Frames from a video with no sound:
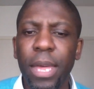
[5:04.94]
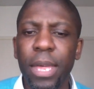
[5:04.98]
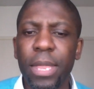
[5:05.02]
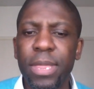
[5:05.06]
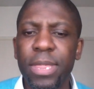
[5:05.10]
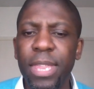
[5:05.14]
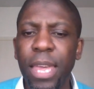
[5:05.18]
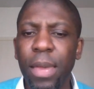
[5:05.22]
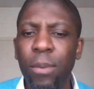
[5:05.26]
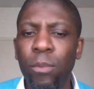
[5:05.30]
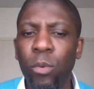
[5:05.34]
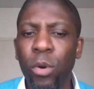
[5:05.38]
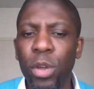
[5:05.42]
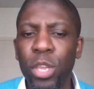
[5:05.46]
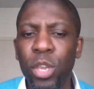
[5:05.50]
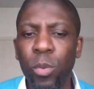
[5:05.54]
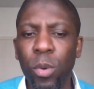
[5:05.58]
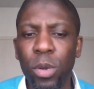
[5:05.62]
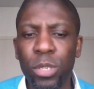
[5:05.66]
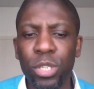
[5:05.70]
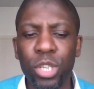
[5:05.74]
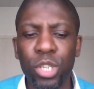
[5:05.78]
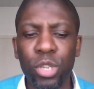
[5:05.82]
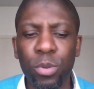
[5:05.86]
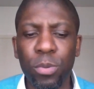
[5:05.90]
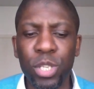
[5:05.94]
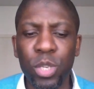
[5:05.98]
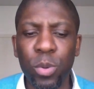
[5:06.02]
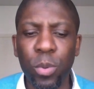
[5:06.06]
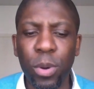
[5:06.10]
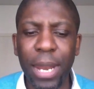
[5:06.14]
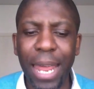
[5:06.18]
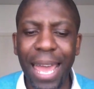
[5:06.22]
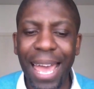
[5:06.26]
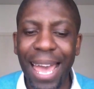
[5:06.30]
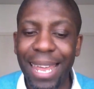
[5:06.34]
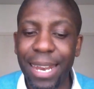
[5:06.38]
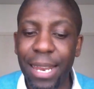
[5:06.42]
then what you want to do is you
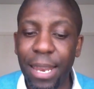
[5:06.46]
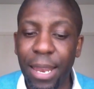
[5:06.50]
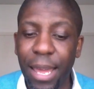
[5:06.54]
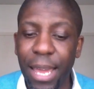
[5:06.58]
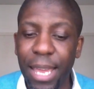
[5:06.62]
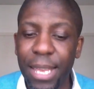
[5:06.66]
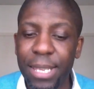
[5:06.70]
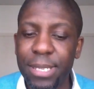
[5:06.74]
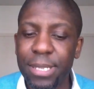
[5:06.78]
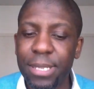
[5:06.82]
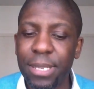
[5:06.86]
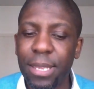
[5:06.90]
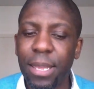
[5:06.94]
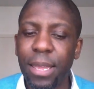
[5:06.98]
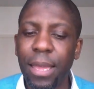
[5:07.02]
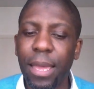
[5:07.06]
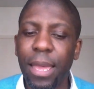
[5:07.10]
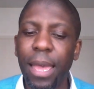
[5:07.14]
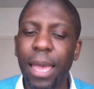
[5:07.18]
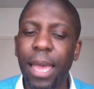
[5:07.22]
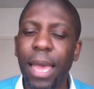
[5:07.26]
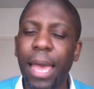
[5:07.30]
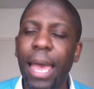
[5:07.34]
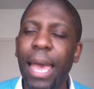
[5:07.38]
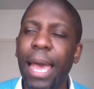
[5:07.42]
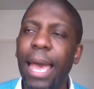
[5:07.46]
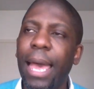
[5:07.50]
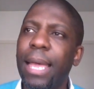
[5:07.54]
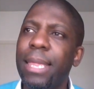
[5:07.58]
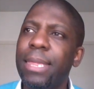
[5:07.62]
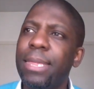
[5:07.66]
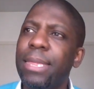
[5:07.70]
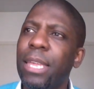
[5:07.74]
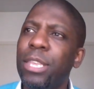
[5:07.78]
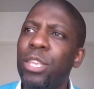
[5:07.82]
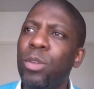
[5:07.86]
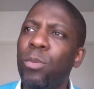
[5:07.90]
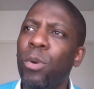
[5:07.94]
want to analyze, and
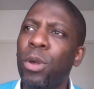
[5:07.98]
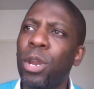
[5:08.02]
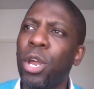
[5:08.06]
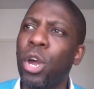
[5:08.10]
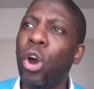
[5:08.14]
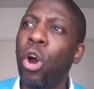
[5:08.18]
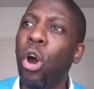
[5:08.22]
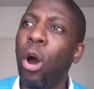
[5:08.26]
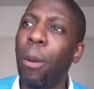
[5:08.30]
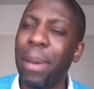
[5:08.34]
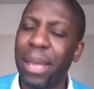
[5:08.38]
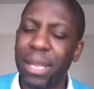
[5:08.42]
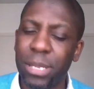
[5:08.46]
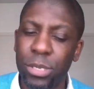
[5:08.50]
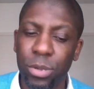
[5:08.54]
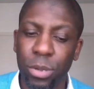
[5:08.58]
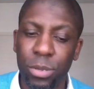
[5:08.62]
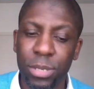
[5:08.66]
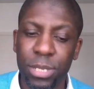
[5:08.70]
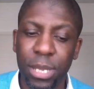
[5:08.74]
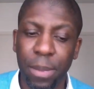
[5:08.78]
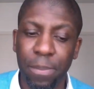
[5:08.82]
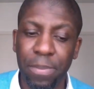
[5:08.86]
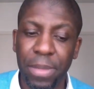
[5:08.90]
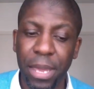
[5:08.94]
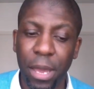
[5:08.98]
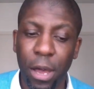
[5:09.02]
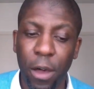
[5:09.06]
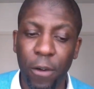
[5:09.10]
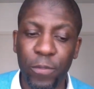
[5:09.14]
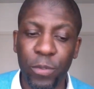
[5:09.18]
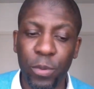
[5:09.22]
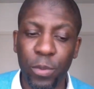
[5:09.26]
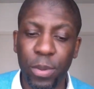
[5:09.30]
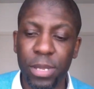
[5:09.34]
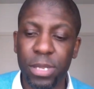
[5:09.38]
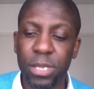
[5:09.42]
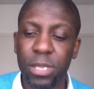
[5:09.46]
then you want to comment on something
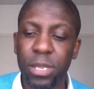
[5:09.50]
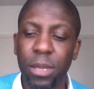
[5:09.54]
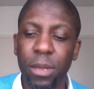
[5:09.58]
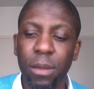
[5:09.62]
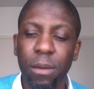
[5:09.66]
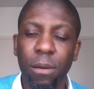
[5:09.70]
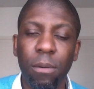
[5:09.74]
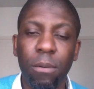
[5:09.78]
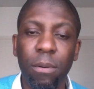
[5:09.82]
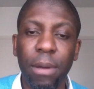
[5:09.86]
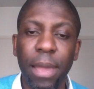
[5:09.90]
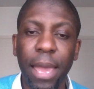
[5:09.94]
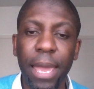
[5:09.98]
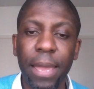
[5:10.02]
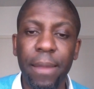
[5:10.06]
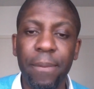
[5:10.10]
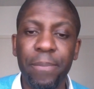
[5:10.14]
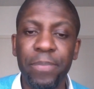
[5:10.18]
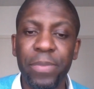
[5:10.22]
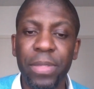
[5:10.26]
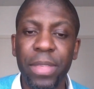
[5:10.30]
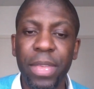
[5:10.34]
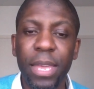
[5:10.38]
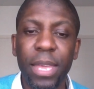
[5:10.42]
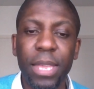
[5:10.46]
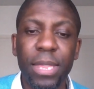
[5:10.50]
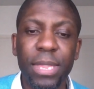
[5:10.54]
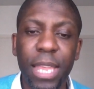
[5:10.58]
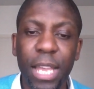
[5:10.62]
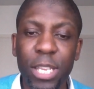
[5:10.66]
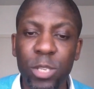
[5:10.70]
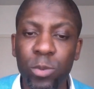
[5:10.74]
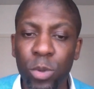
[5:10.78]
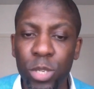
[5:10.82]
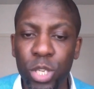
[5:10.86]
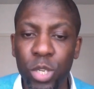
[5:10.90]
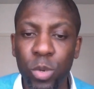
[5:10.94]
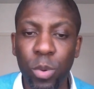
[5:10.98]
afterwards. Okay? That's
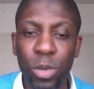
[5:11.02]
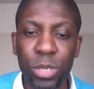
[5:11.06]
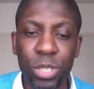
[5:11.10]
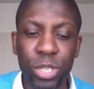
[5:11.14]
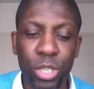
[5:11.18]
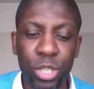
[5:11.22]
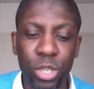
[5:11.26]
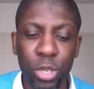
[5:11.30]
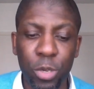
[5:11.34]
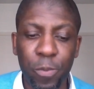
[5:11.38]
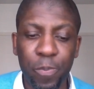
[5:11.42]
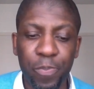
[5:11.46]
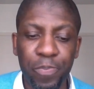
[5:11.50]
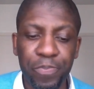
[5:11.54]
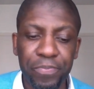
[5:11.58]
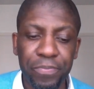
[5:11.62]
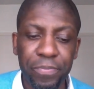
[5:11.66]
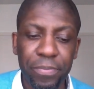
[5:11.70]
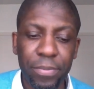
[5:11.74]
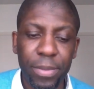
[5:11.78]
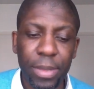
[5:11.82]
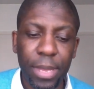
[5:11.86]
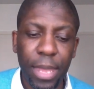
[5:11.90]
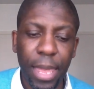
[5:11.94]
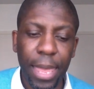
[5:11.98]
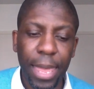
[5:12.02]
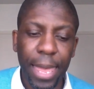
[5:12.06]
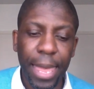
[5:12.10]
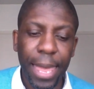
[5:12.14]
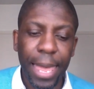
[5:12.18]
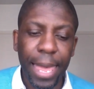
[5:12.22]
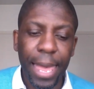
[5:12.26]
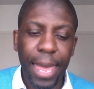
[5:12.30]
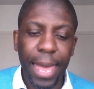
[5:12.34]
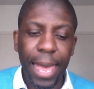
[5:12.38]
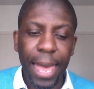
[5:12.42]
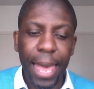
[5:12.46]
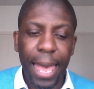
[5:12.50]
what you want to do.
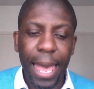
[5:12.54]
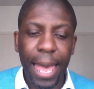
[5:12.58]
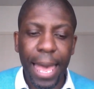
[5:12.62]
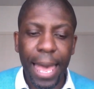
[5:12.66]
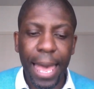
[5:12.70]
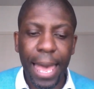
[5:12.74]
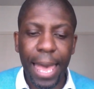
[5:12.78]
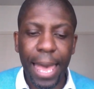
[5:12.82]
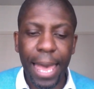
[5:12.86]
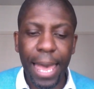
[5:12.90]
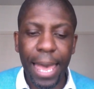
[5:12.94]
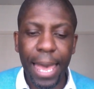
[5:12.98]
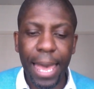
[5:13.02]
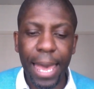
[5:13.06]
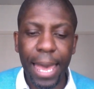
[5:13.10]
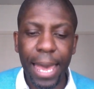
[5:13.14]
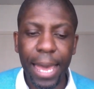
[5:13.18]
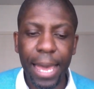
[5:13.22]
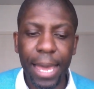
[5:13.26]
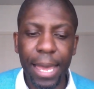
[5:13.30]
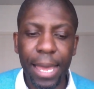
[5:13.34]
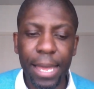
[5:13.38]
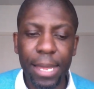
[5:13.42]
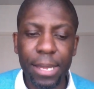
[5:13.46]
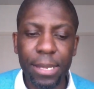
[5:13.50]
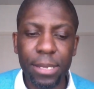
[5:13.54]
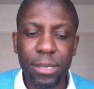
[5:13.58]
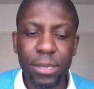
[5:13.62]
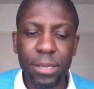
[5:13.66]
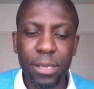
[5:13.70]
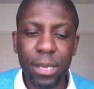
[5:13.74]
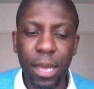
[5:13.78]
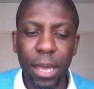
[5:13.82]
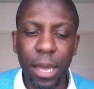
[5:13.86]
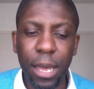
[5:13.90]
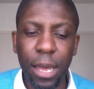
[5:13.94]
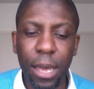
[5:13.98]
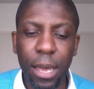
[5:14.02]
And
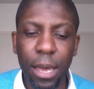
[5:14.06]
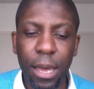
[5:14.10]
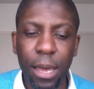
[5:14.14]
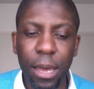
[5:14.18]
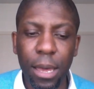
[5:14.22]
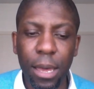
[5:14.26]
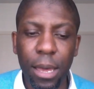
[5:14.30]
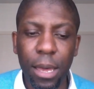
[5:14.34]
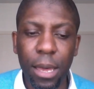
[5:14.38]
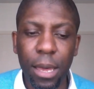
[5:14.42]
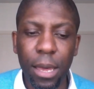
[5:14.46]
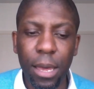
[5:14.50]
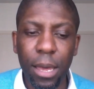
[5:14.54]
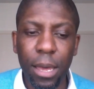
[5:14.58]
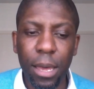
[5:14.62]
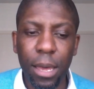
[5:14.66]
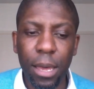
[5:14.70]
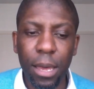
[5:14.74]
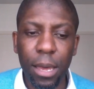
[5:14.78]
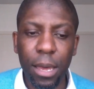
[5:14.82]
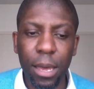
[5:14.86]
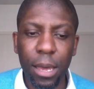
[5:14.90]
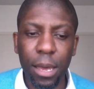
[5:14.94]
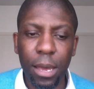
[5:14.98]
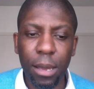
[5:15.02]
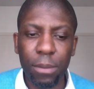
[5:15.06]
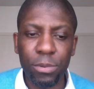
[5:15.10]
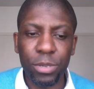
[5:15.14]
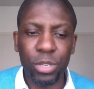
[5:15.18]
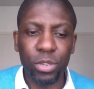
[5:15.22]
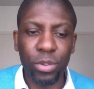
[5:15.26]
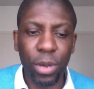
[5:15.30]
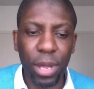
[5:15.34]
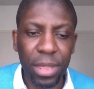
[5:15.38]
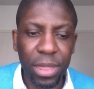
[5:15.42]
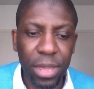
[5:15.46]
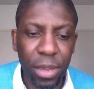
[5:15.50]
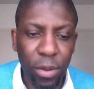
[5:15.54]
I'm just
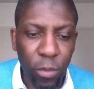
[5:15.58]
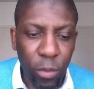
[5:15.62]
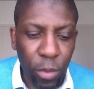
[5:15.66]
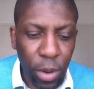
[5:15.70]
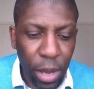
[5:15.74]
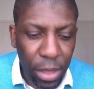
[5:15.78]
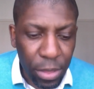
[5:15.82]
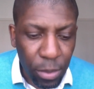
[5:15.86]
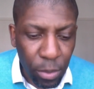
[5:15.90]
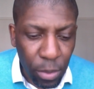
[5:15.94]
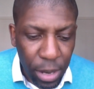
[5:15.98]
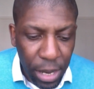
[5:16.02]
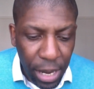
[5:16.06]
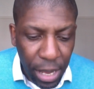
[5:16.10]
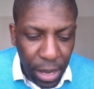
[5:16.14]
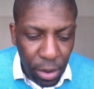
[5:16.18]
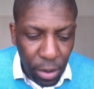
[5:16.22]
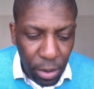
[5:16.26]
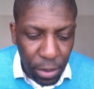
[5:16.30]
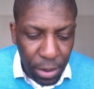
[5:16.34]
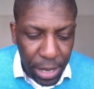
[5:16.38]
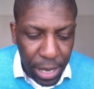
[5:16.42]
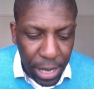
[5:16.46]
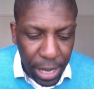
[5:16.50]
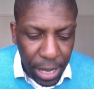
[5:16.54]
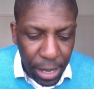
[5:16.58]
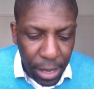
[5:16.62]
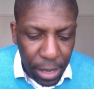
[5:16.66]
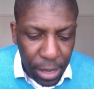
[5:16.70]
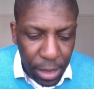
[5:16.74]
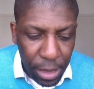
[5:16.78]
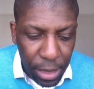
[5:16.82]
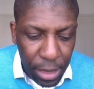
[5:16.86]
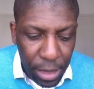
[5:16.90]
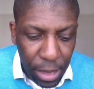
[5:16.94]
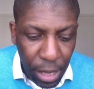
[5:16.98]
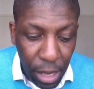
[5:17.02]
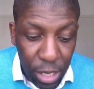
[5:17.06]
trying to think of what other one I got on here.
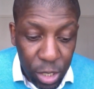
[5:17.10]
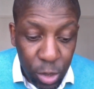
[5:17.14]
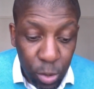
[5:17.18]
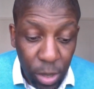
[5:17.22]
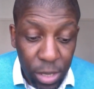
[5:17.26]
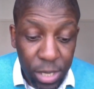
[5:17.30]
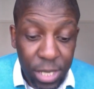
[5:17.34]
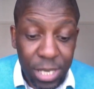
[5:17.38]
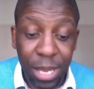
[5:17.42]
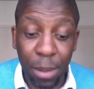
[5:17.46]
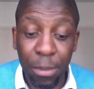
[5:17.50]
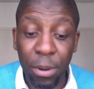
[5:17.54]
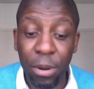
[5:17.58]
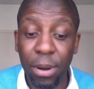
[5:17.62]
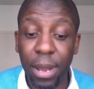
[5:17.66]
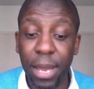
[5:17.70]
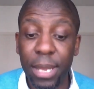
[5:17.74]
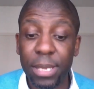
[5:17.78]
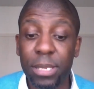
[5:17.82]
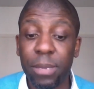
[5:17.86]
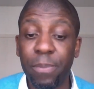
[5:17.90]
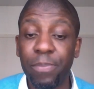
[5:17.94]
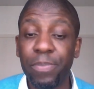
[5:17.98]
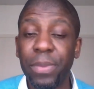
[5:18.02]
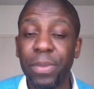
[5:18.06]
Last one, summarize.